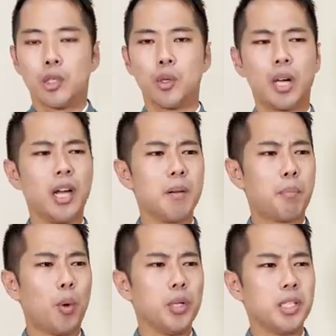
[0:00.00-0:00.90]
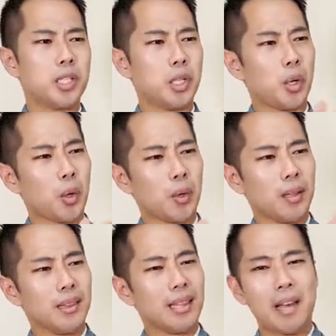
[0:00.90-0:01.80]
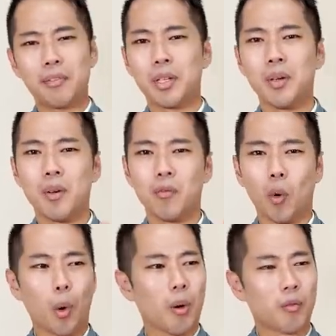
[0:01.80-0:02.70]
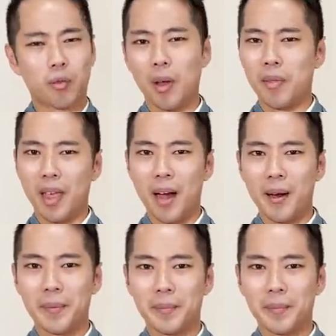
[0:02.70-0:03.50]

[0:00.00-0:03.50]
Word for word: So you're kind of pointing to your left forward front there.